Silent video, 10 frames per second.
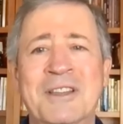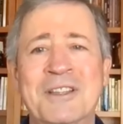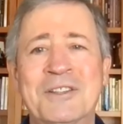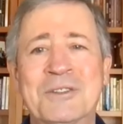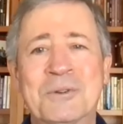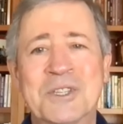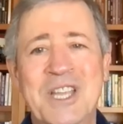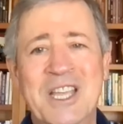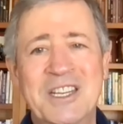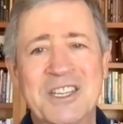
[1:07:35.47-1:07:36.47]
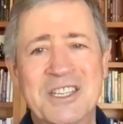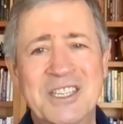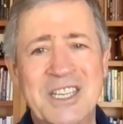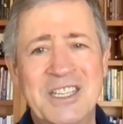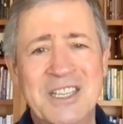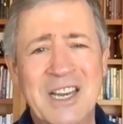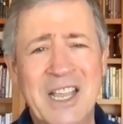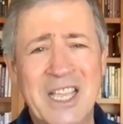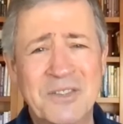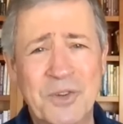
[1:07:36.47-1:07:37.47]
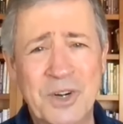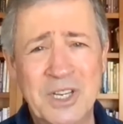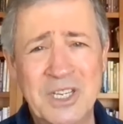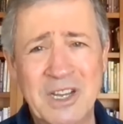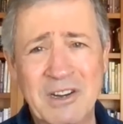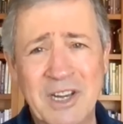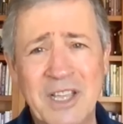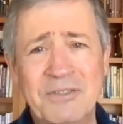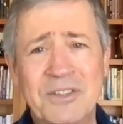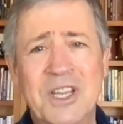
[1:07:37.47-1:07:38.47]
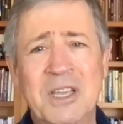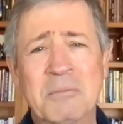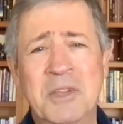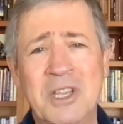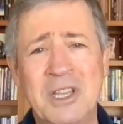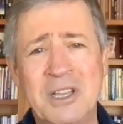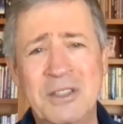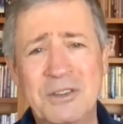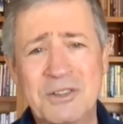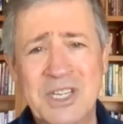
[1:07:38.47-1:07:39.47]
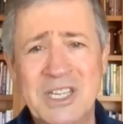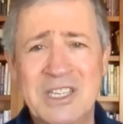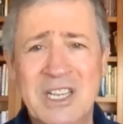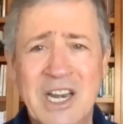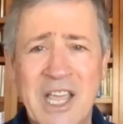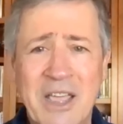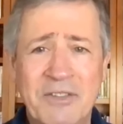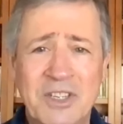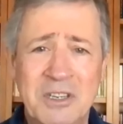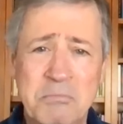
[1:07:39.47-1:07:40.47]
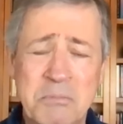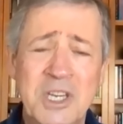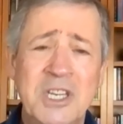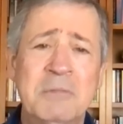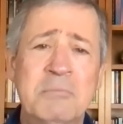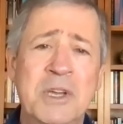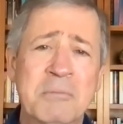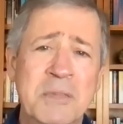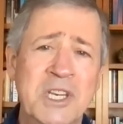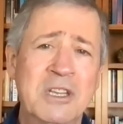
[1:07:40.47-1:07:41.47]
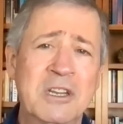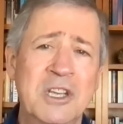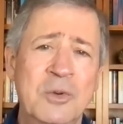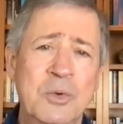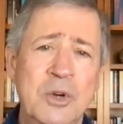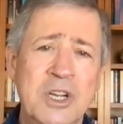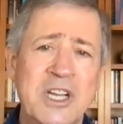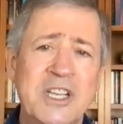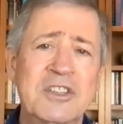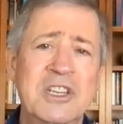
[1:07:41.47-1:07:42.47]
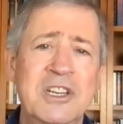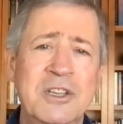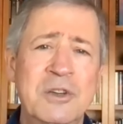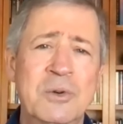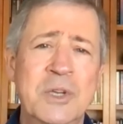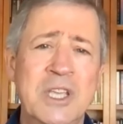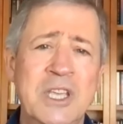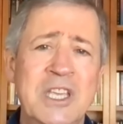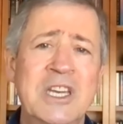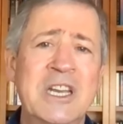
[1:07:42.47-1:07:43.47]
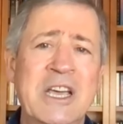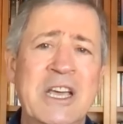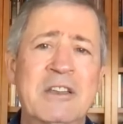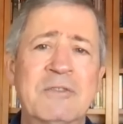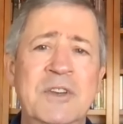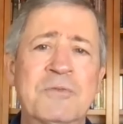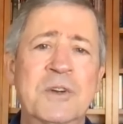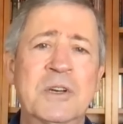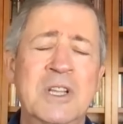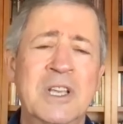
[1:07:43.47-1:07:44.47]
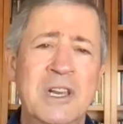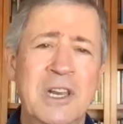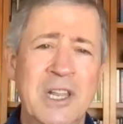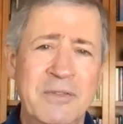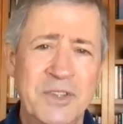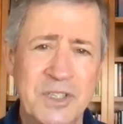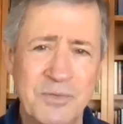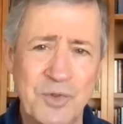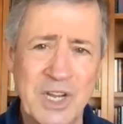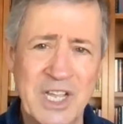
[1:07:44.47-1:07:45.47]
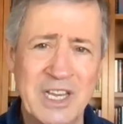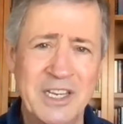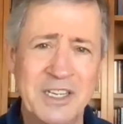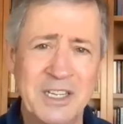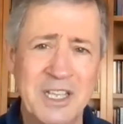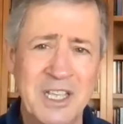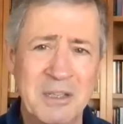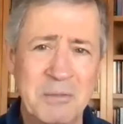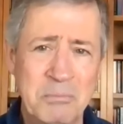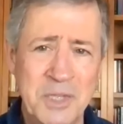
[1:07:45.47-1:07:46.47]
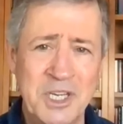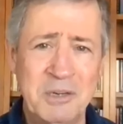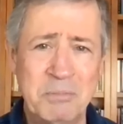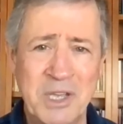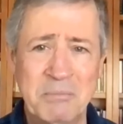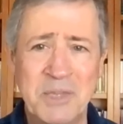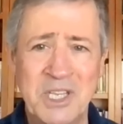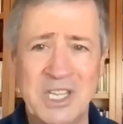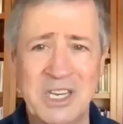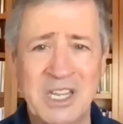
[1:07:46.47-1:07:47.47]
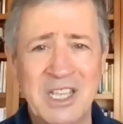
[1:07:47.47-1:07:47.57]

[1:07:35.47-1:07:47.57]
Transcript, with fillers: So it's not just states that last for an entire lifetime. They're states that last minute by minute. We're constantly going in and out of different levels of reality, minute by minute.